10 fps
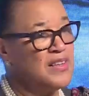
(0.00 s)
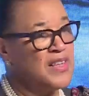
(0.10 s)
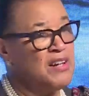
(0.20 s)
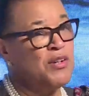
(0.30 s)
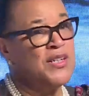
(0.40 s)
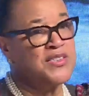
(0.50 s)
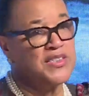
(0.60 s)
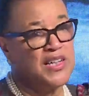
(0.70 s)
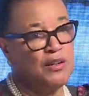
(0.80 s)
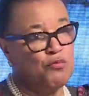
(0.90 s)
there
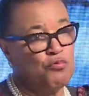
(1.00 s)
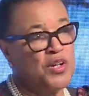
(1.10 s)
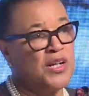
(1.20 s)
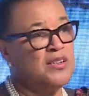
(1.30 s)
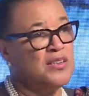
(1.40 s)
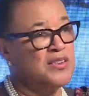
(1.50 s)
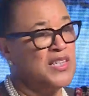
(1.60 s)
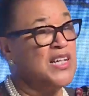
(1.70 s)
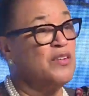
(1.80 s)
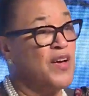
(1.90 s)
is a real
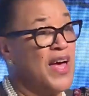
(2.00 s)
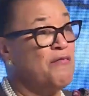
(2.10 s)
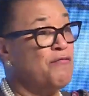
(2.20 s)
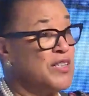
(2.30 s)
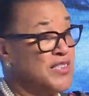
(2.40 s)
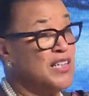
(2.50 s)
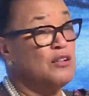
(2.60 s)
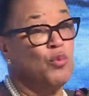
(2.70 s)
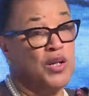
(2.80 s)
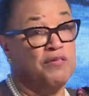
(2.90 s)
need for every
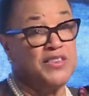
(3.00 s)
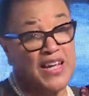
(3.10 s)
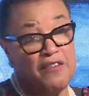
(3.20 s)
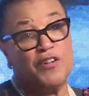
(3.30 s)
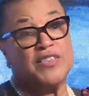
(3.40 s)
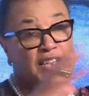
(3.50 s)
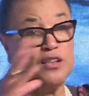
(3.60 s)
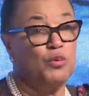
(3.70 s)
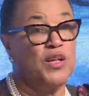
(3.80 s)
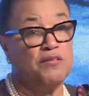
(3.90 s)
single one of us
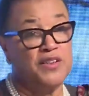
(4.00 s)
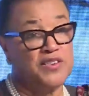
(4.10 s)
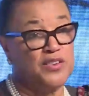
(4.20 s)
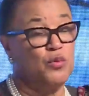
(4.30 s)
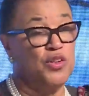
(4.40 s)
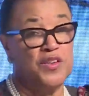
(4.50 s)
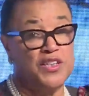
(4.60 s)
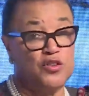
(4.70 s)
who are in this